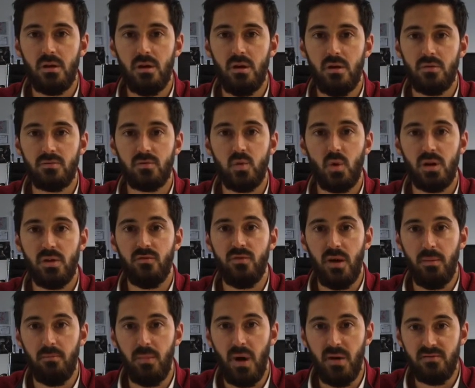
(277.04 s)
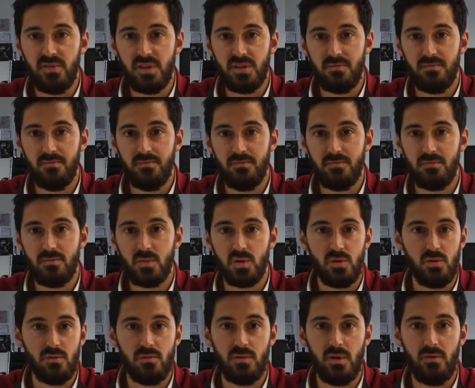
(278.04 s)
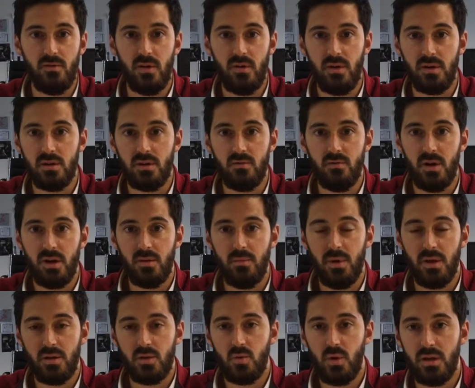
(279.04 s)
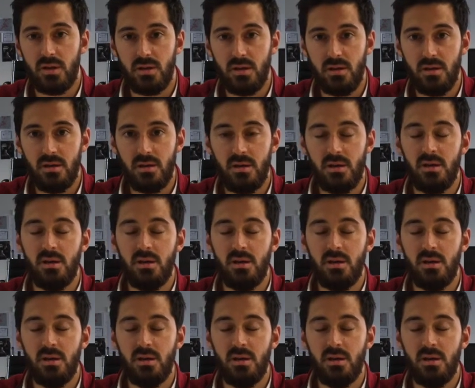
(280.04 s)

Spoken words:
25 months. So 500 divided by 20.